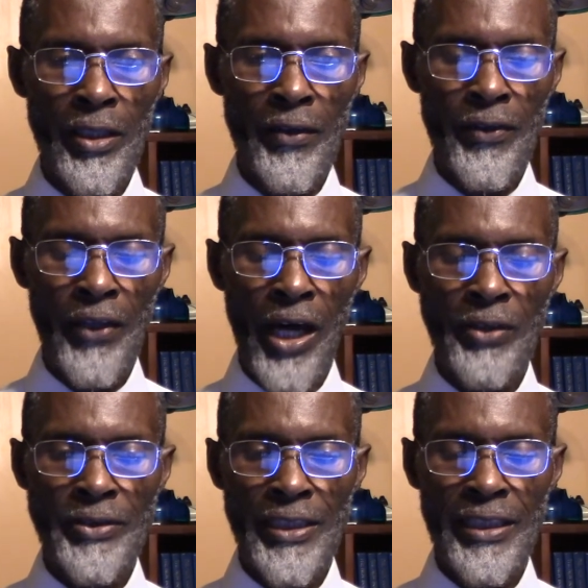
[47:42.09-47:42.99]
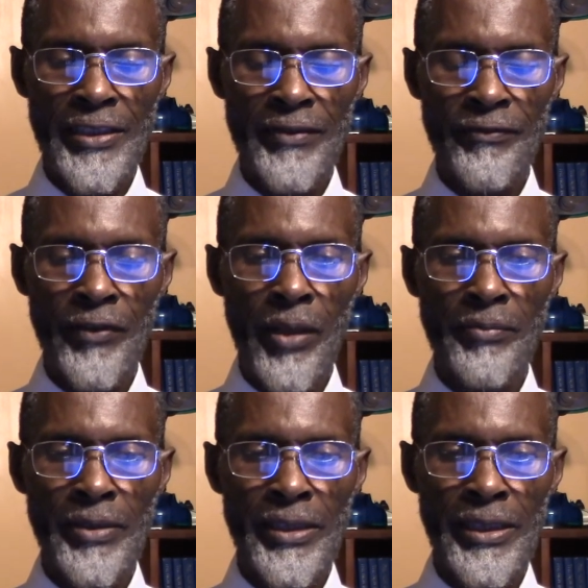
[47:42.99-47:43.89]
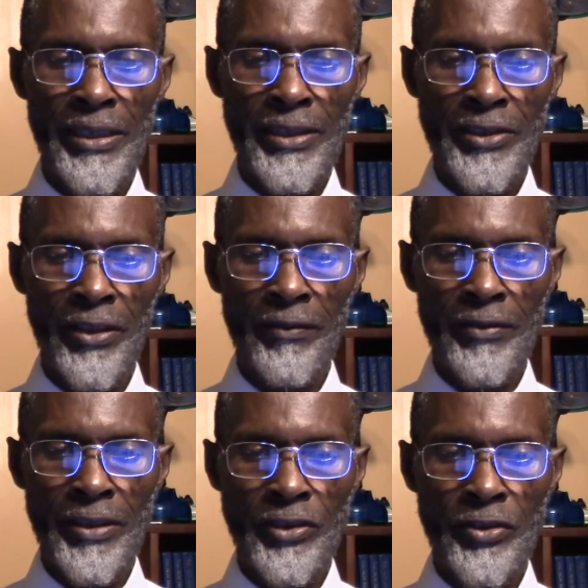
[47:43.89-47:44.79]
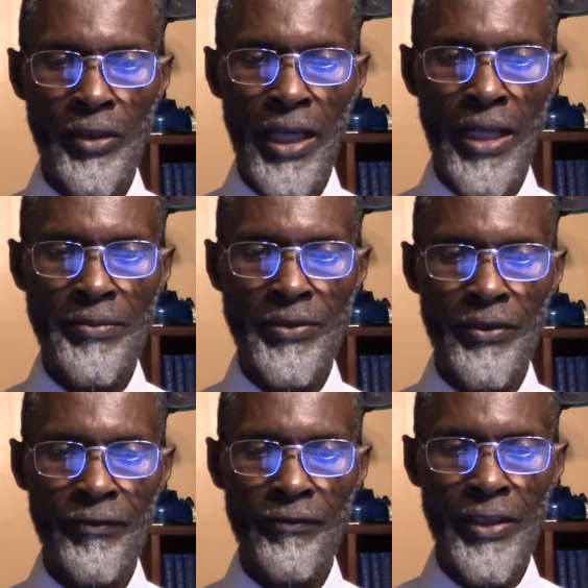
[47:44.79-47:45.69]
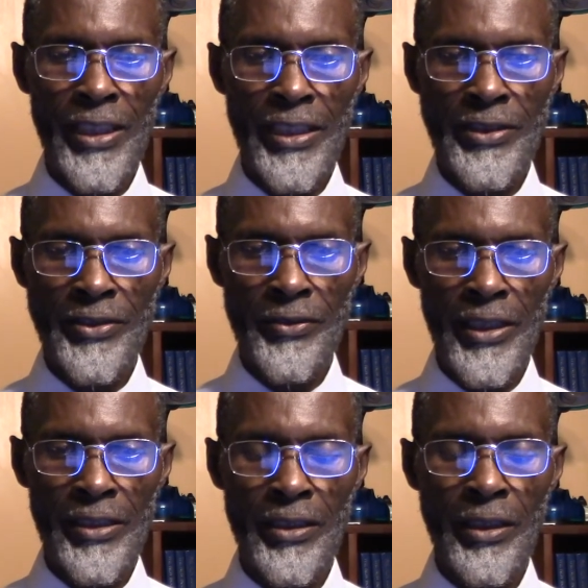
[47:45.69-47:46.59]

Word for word: from each of the tribes of Israel.